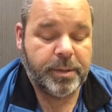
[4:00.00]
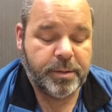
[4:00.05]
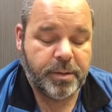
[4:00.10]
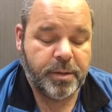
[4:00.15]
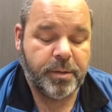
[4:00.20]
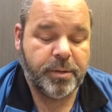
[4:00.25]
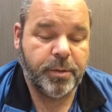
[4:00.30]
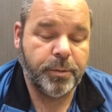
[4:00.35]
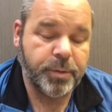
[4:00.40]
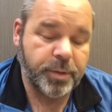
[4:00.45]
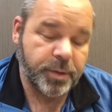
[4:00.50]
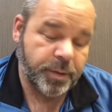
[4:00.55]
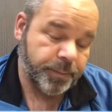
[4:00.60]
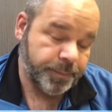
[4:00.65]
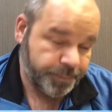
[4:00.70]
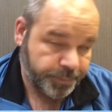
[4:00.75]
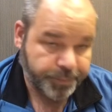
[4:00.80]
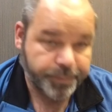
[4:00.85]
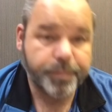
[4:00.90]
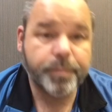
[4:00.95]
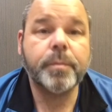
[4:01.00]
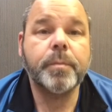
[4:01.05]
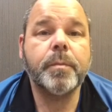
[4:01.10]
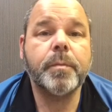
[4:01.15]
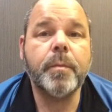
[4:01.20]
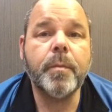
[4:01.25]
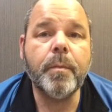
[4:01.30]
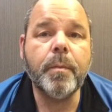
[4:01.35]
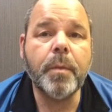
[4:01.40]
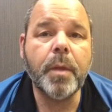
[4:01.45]
institutes
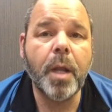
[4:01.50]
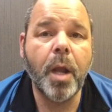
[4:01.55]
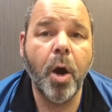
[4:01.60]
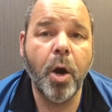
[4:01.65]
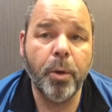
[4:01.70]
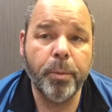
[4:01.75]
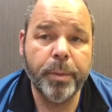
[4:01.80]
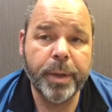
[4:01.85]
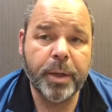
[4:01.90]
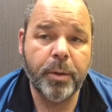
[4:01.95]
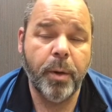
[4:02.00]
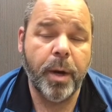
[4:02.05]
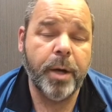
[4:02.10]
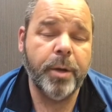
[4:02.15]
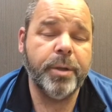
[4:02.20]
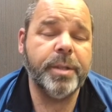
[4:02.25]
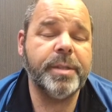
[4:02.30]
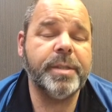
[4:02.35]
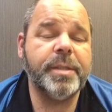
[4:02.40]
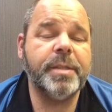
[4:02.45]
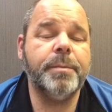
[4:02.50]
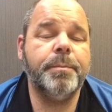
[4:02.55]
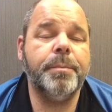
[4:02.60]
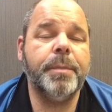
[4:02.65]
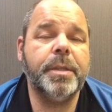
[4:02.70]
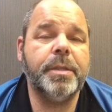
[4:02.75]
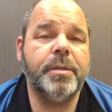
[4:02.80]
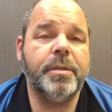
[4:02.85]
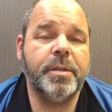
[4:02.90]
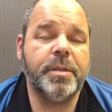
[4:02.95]
are required to
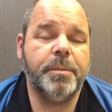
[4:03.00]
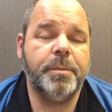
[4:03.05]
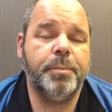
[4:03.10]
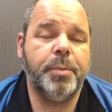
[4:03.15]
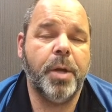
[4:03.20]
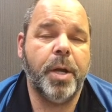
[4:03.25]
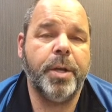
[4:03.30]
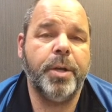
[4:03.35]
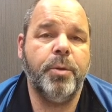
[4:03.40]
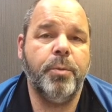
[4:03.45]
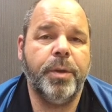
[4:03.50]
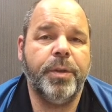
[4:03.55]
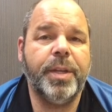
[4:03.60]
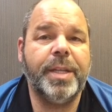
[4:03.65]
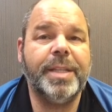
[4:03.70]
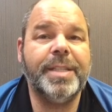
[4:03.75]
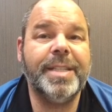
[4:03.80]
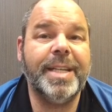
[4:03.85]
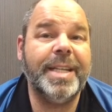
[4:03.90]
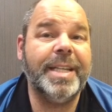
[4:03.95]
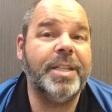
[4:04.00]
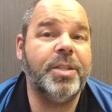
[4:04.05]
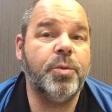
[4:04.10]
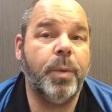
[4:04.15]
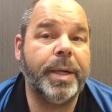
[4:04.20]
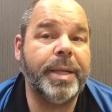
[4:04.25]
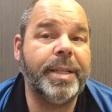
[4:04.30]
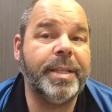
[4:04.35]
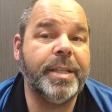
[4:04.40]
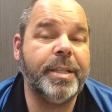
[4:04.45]
supply you with a
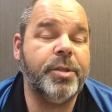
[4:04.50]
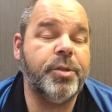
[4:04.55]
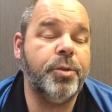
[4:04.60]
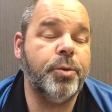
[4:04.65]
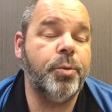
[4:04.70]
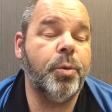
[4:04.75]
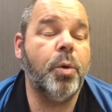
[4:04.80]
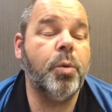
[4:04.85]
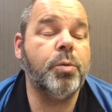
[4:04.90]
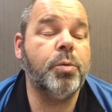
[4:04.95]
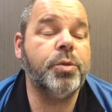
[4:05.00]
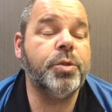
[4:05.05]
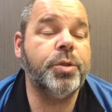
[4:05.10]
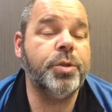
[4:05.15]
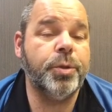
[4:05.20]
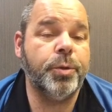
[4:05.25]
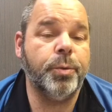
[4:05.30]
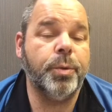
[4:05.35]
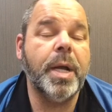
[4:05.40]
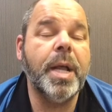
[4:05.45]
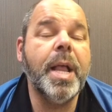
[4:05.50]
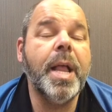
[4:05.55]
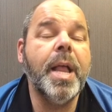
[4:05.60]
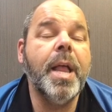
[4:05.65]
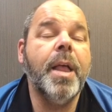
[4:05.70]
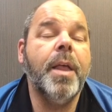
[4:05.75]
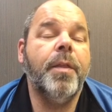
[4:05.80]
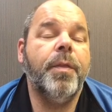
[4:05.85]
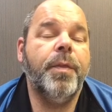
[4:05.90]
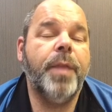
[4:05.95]
T2202.
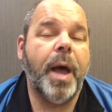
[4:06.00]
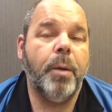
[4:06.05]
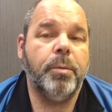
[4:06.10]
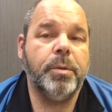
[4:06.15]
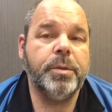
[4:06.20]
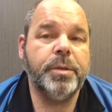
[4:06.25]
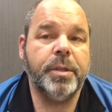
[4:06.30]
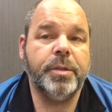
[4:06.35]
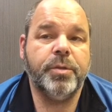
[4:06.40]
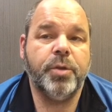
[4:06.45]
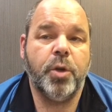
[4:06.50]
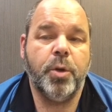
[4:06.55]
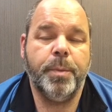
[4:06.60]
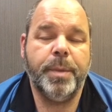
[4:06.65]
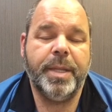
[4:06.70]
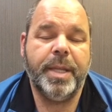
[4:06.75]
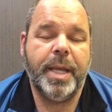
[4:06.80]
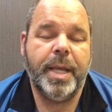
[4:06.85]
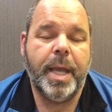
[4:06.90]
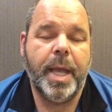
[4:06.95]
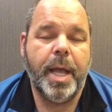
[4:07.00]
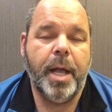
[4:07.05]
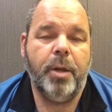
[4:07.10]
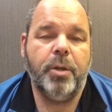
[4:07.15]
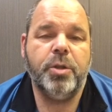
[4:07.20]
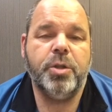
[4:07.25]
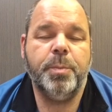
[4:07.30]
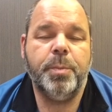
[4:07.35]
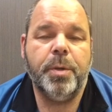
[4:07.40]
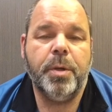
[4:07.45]
That will determine the
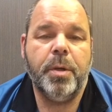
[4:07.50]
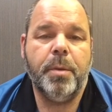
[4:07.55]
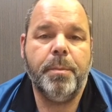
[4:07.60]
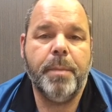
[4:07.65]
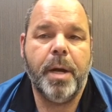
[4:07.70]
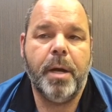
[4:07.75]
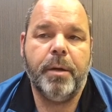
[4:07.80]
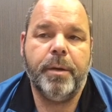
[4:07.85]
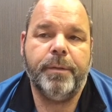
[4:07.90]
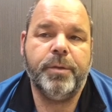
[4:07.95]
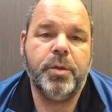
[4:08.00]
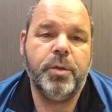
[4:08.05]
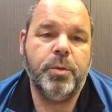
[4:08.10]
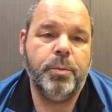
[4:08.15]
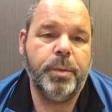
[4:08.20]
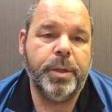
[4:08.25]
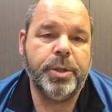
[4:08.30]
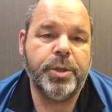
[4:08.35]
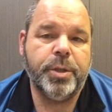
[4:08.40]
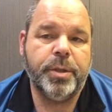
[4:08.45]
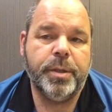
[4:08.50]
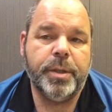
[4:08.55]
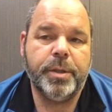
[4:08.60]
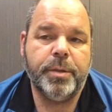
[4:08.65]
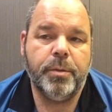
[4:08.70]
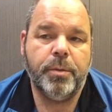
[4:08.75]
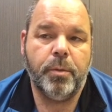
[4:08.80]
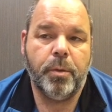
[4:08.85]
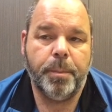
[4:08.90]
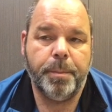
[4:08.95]
eligible amount of
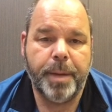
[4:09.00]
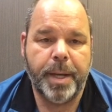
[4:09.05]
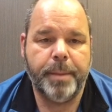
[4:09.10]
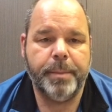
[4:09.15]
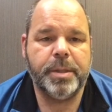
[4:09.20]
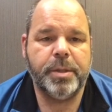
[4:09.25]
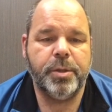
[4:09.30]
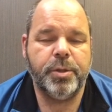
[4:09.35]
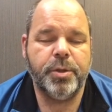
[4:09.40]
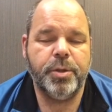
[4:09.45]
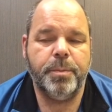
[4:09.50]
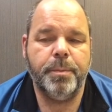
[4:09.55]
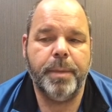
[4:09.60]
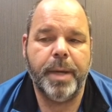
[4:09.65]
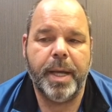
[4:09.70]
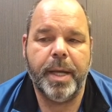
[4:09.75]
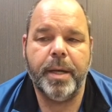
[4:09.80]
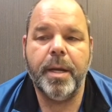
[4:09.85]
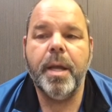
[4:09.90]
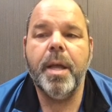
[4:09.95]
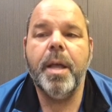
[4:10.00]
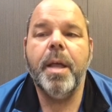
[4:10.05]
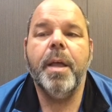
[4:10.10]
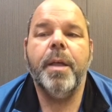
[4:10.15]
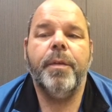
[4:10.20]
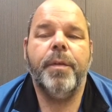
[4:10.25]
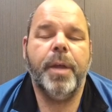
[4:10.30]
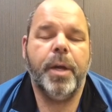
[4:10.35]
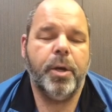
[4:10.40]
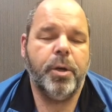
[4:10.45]
tuition or payments that you made
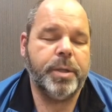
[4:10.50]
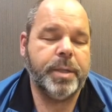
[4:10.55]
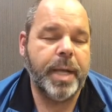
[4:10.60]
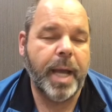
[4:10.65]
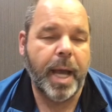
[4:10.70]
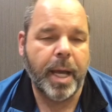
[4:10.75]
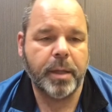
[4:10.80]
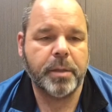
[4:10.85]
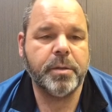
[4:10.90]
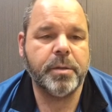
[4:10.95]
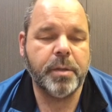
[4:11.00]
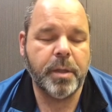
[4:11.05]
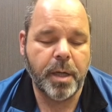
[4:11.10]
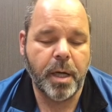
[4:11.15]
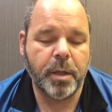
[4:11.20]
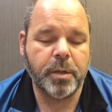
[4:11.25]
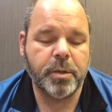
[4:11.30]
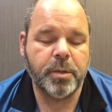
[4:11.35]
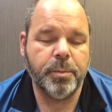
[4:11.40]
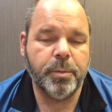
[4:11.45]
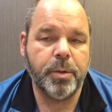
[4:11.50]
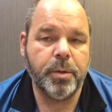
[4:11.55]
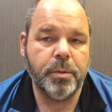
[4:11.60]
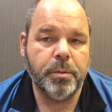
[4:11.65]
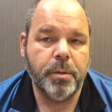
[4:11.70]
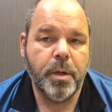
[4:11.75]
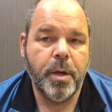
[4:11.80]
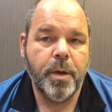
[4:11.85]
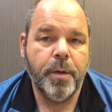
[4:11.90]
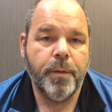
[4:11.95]
that are tax
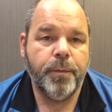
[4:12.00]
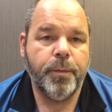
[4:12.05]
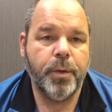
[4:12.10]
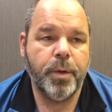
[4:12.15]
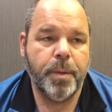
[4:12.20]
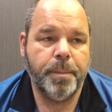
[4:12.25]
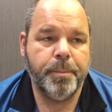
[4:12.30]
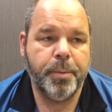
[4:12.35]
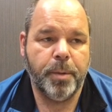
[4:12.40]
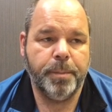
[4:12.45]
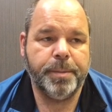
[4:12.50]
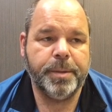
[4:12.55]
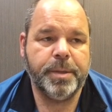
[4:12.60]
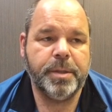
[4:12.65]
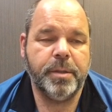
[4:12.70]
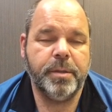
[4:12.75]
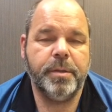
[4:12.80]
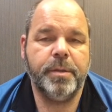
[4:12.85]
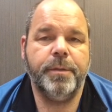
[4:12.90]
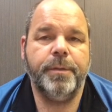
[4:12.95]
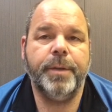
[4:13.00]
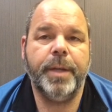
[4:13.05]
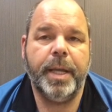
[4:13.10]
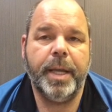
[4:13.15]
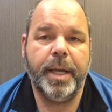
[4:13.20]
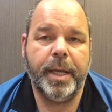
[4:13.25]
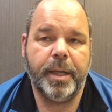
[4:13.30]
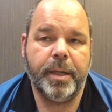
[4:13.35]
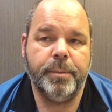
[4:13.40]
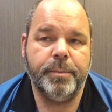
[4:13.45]
deductible for the purposes of
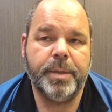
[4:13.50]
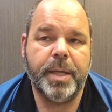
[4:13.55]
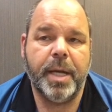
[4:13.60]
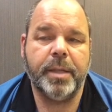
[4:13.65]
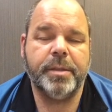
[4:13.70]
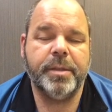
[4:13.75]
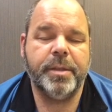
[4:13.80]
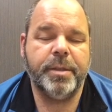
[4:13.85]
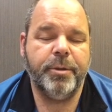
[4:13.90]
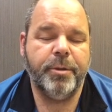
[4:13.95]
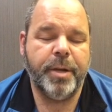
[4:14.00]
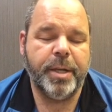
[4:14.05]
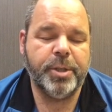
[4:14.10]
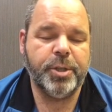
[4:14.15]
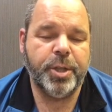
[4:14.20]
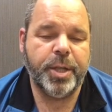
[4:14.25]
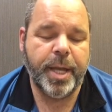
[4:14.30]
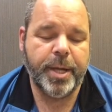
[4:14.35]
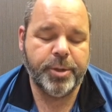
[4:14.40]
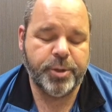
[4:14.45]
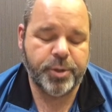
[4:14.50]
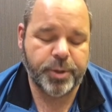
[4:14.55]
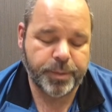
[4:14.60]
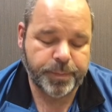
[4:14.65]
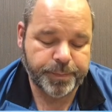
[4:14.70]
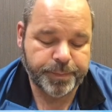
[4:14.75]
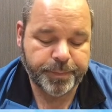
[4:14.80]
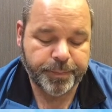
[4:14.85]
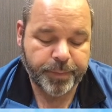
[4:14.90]
income tax in your education.